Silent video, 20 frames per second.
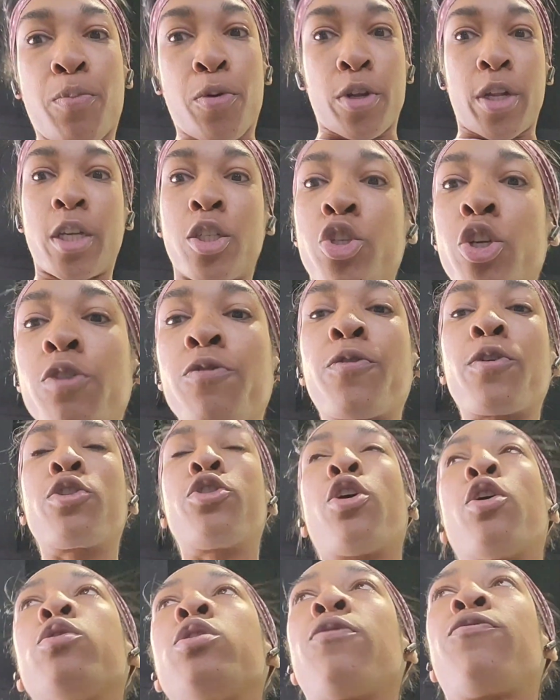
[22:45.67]
predictions for
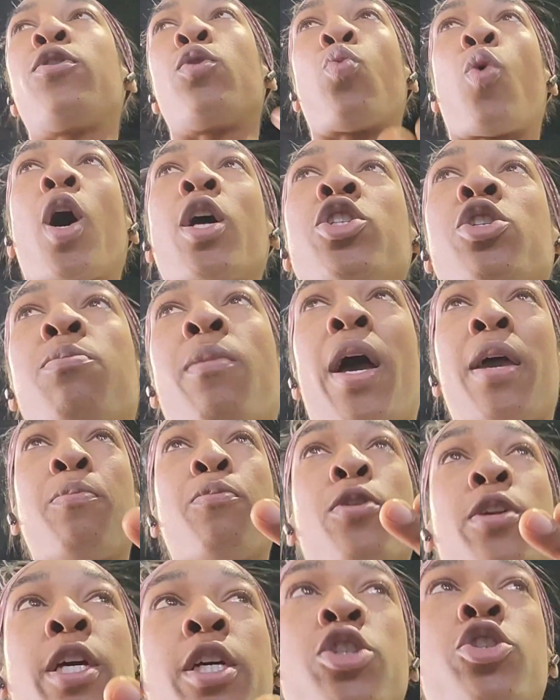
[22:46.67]
shows, if you watched my
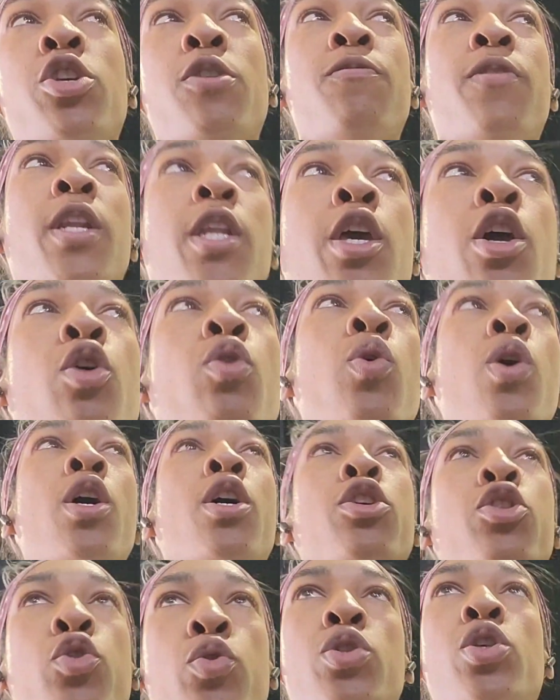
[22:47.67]
prediction video,
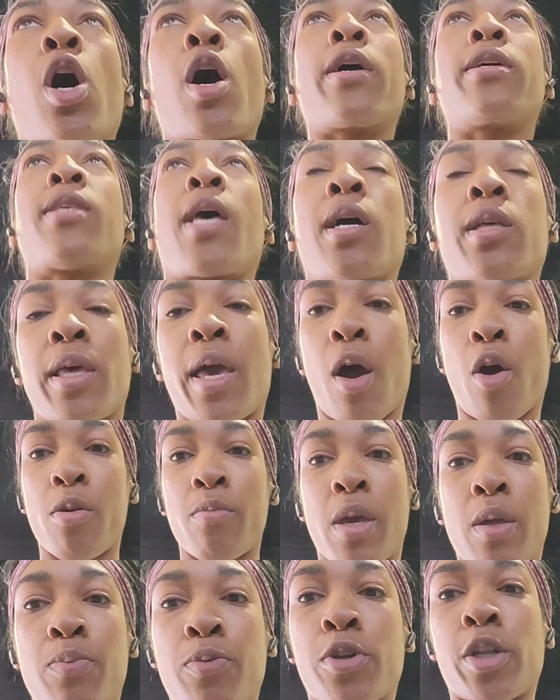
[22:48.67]
you saw exactly how I
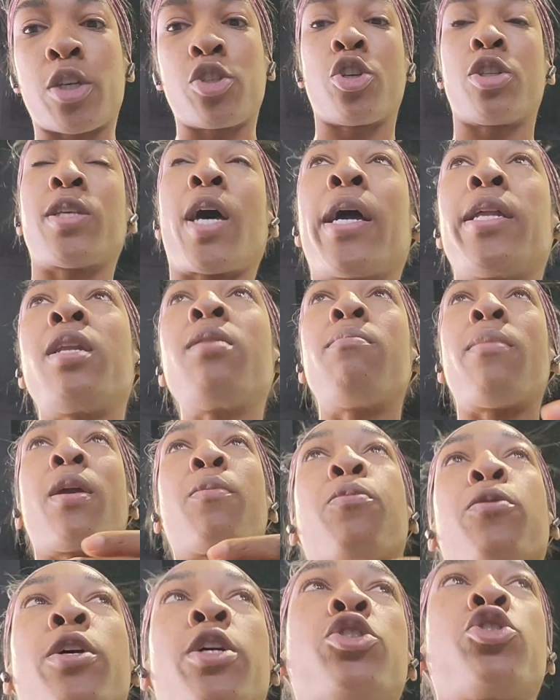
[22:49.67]
made predictions. I didn't make
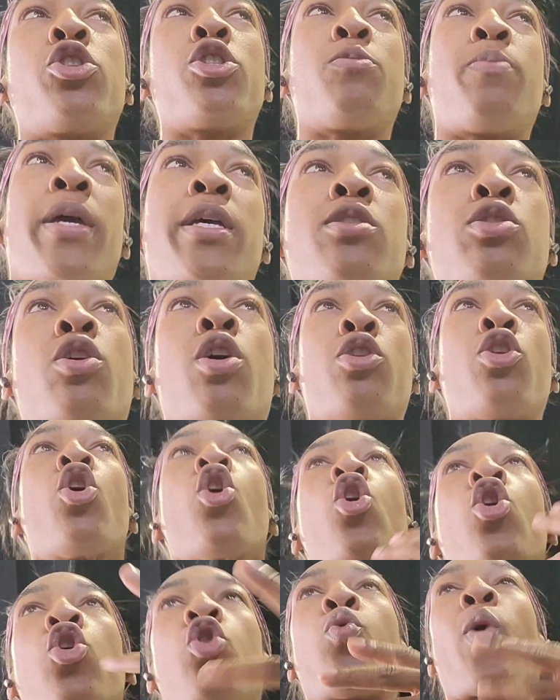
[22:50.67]
predictions based on
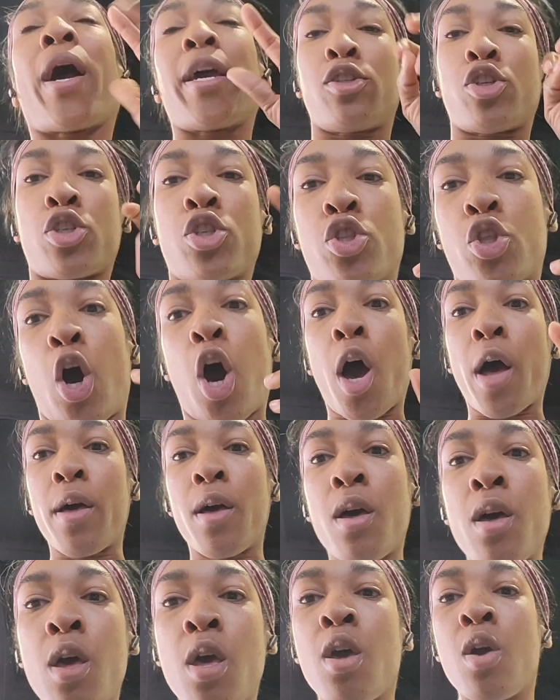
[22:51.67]
who I just thought
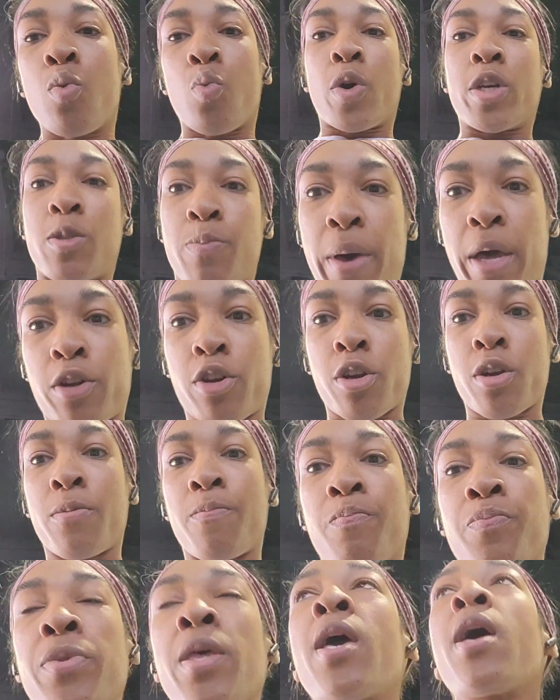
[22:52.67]
was better.
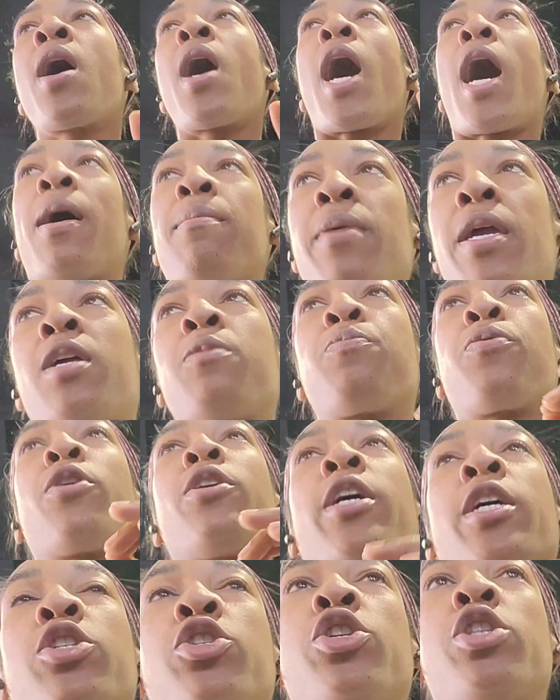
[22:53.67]
I made
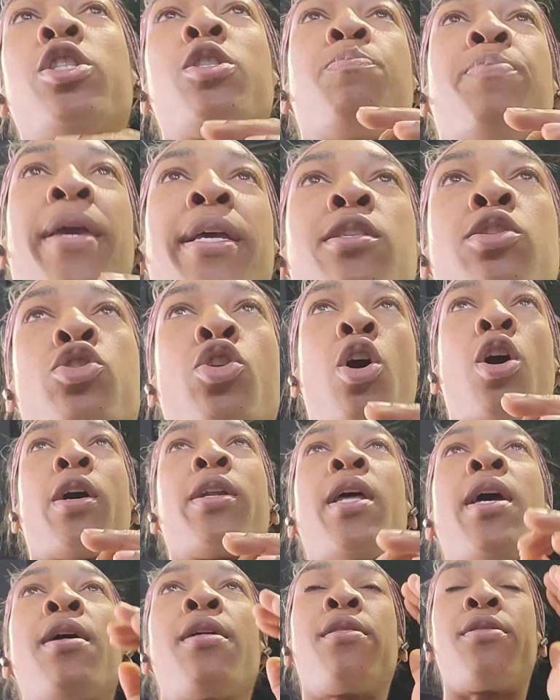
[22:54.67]
predictions based on,
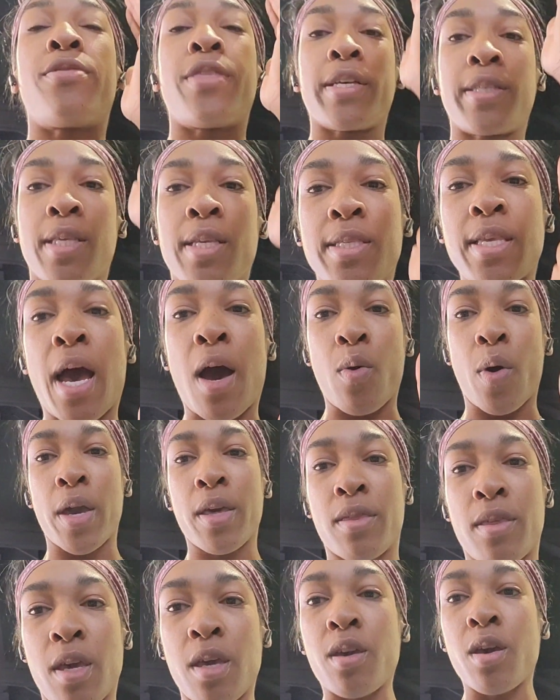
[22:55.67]
this is how I
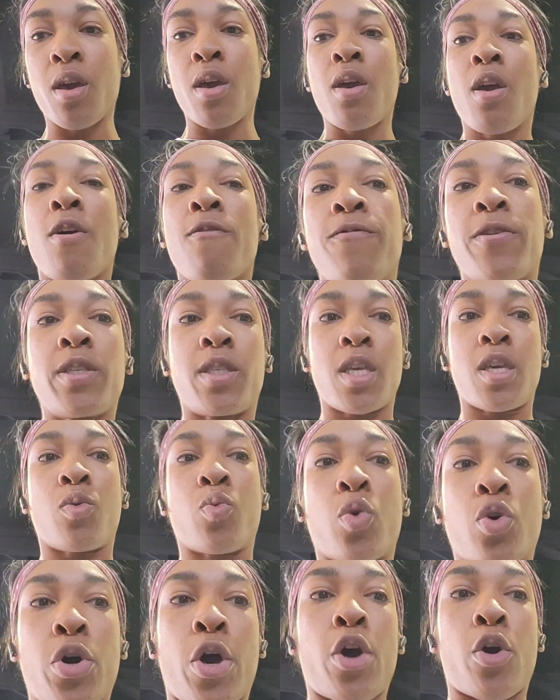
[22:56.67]
think physique
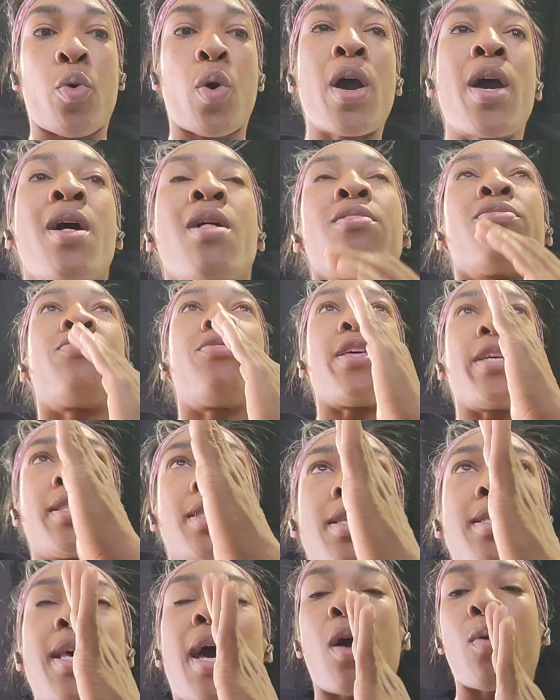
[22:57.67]
will go, this
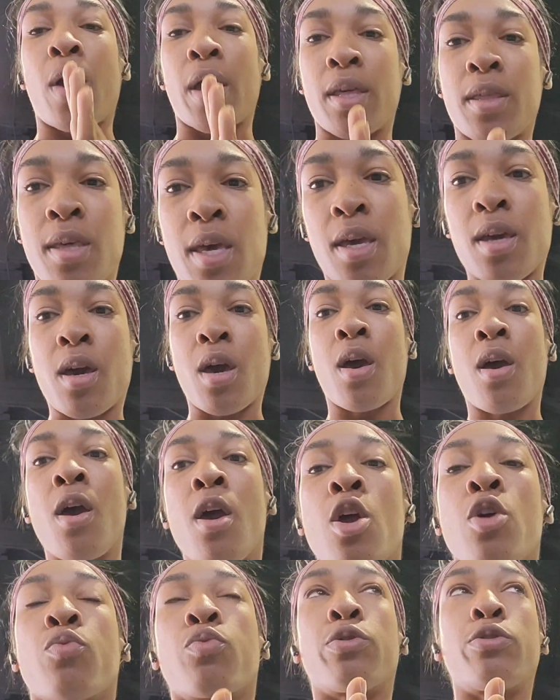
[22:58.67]
is how I think
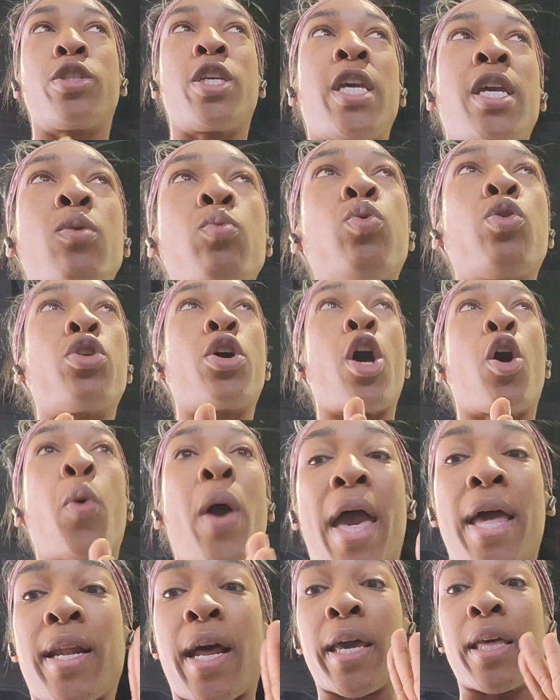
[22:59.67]
routine will go,
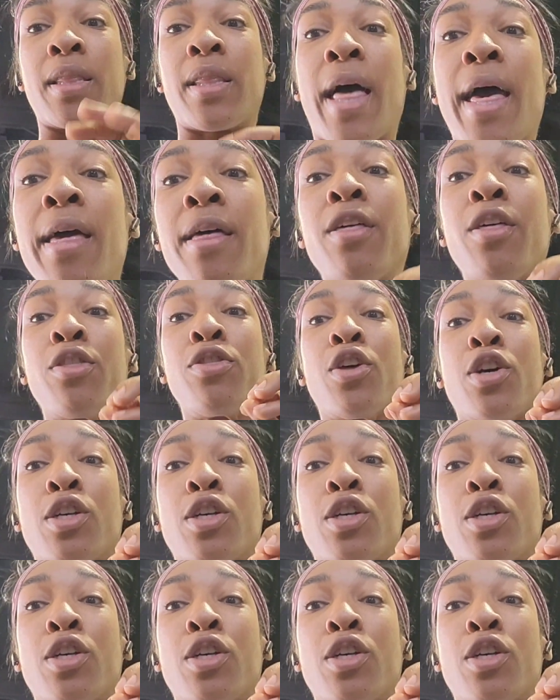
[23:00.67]
and I let the